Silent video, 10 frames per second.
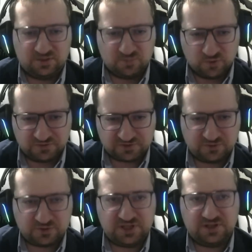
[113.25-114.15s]
moves
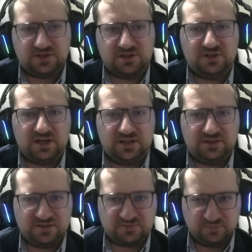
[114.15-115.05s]
through here. At
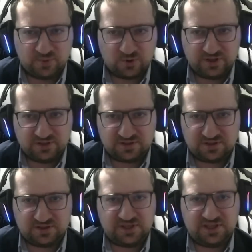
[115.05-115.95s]
this point,
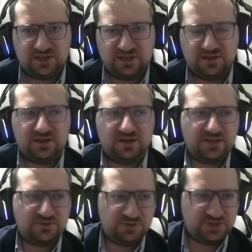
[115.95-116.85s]
he
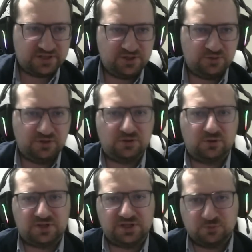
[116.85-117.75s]
connects with the other unit
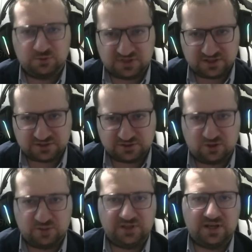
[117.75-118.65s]
or he will start
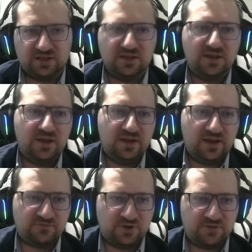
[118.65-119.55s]
storming that.
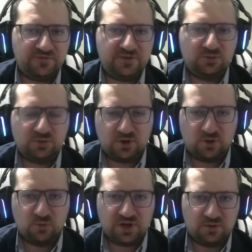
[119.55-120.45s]
And for everything to
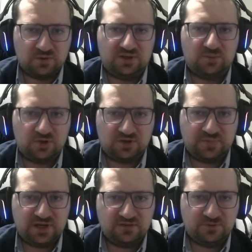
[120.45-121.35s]
go well in a modern
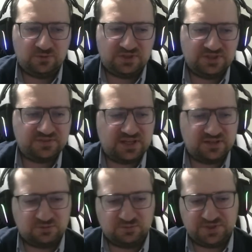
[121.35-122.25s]
battlefield, this
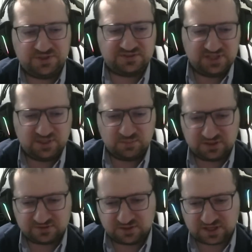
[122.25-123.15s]
to be
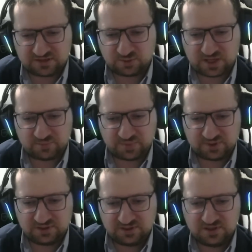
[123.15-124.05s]
seamless and it has to
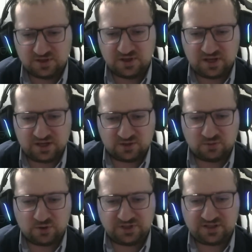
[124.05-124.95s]
happen in a
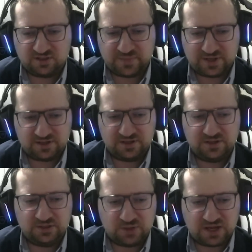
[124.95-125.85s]
coordinated manner,
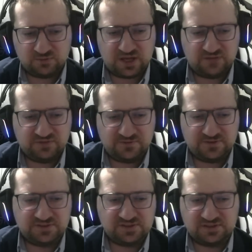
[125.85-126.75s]
and you have to have
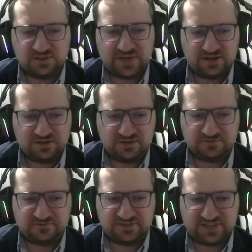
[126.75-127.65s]
differences in the matter of
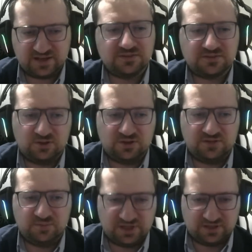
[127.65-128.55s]
seconds, not
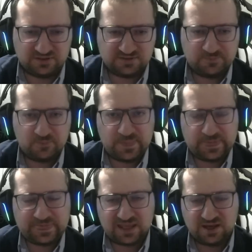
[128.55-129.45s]
even minutes.
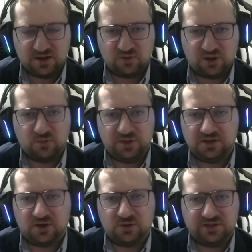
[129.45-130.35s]
Well, we
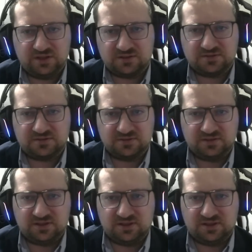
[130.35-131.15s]
know that